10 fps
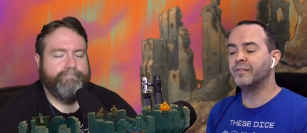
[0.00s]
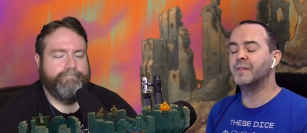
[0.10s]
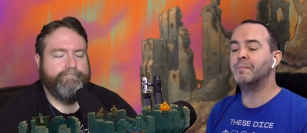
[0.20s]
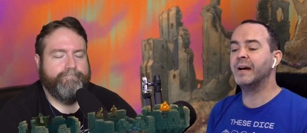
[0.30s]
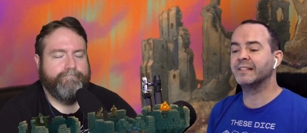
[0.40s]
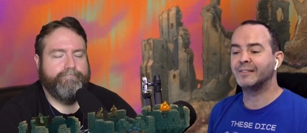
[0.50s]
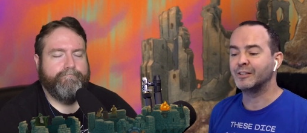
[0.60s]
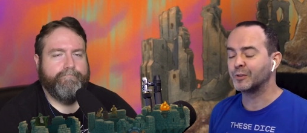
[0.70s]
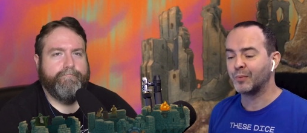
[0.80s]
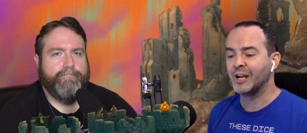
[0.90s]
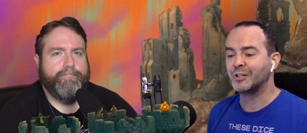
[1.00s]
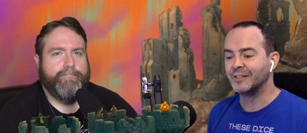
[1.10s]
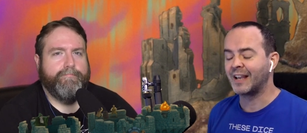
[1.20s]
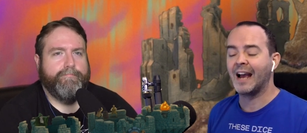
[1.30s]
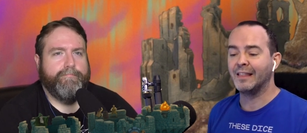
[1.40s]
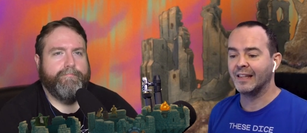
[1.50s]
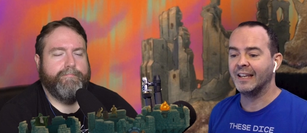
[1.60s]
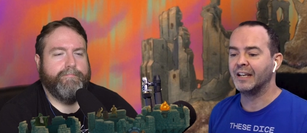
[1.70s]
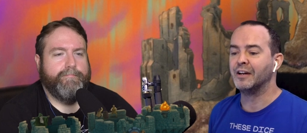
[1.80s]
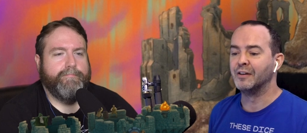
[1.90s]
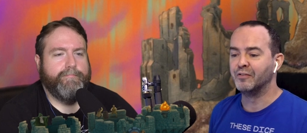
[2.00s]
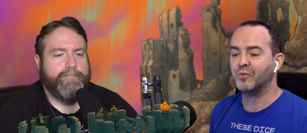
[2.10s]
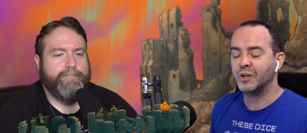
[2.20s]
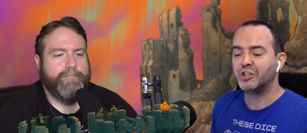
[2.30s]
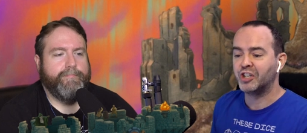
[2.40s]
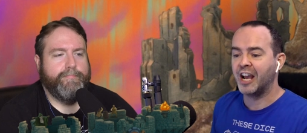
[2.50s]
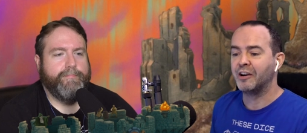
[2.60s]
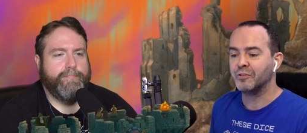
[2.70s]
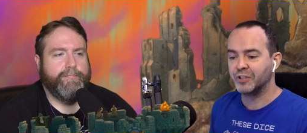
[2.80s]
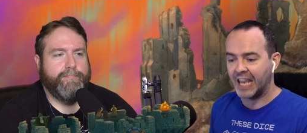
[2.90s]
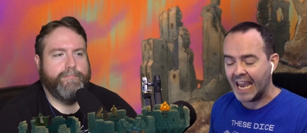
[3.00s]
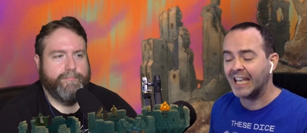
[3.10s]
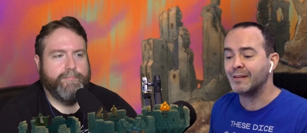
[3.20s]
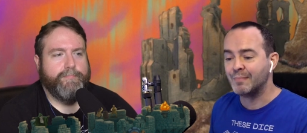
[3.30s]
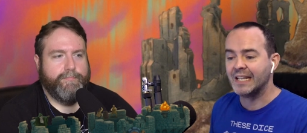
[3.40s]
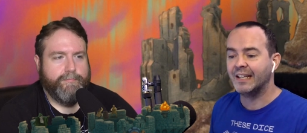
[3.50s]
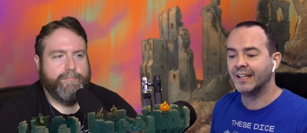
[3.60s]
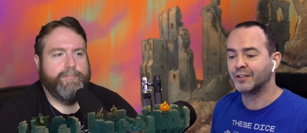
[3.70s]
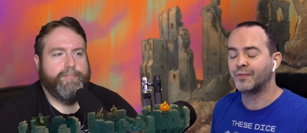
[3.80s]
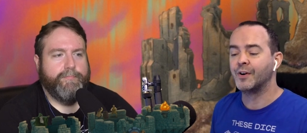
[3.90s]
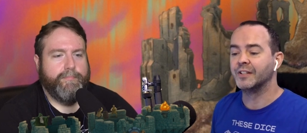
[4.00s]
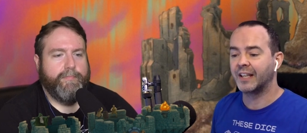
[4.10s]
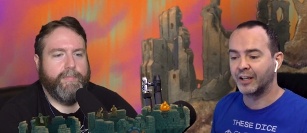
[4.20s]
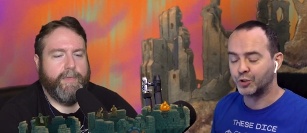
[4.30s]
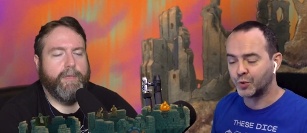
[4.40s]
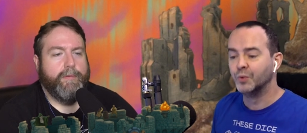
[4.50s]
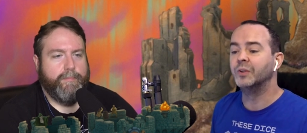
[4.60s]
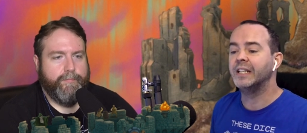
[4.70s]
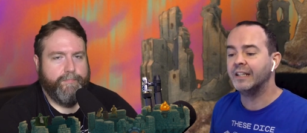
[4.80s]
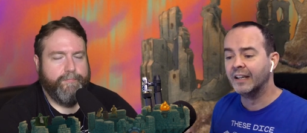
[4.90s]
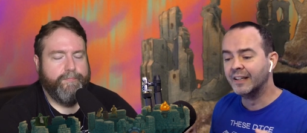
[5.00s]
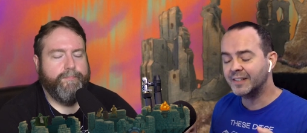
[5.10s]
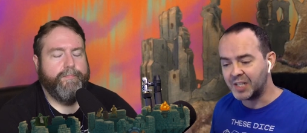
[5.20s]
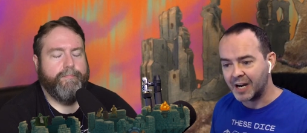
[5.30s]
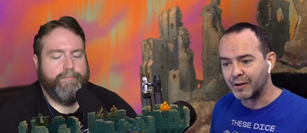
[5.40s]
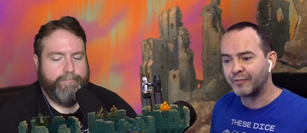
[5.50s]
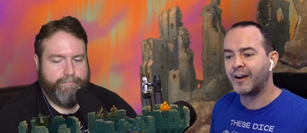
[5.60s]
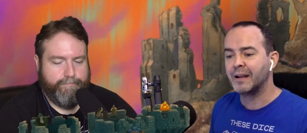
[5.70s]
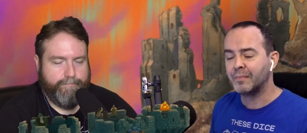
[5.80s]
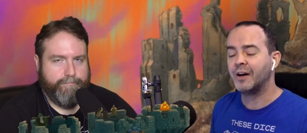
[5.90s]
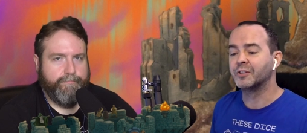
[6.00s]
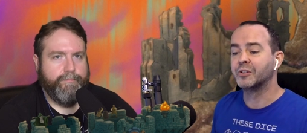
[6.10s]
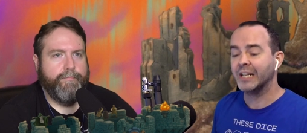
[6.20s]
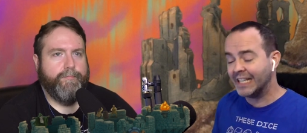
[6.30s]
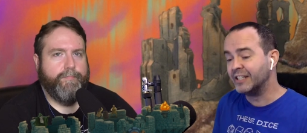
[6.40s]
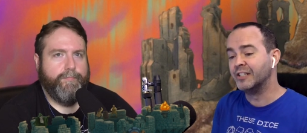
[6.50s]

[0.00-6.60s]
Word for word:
Speaker 1: of the best expressions, I think, of what shadows can be as far as like a truly terrifying monster in a